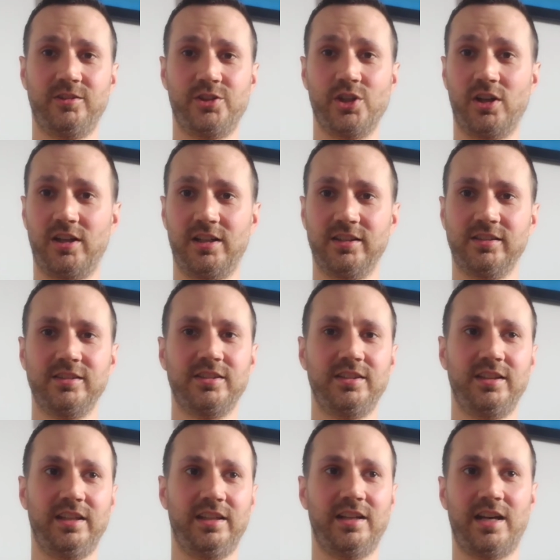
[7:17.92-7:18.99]
jogged
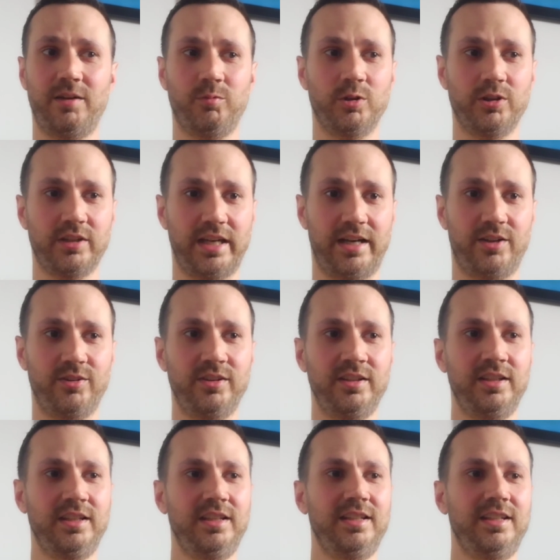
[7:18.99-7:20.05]
and I work out
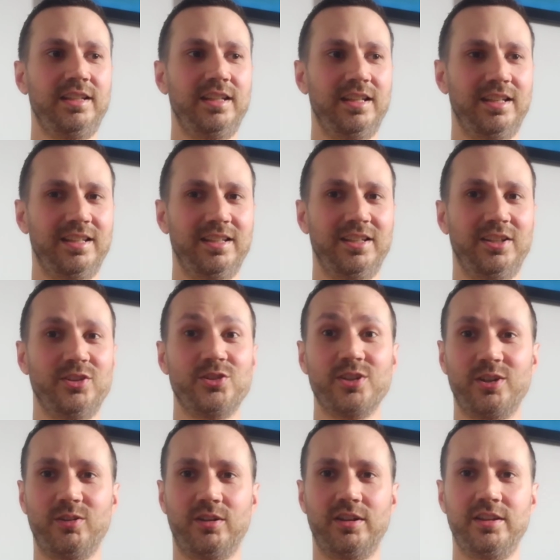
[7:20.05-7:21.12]
and
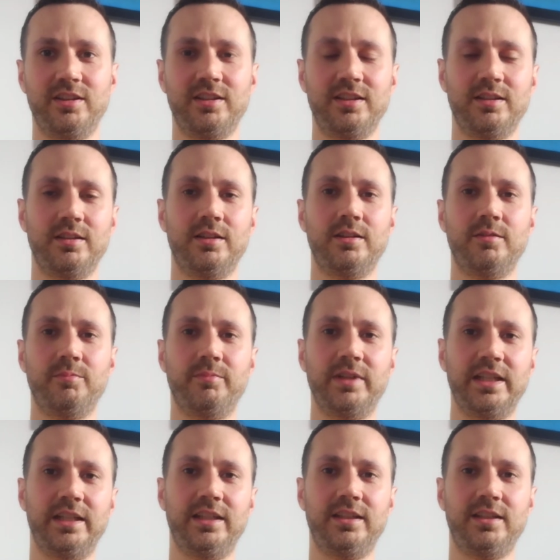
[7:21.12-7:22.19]
so on.
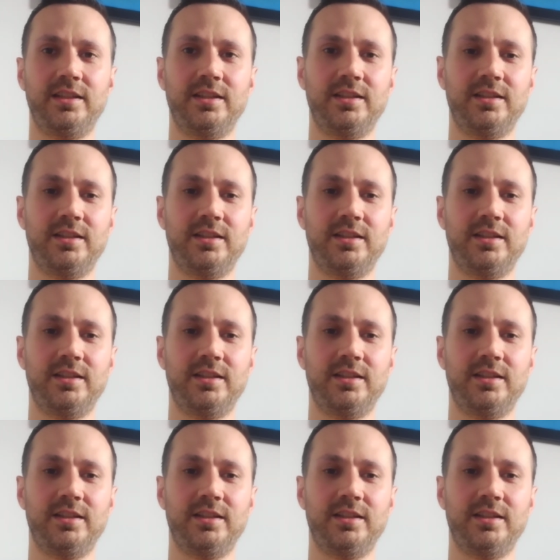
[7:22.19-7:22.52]
But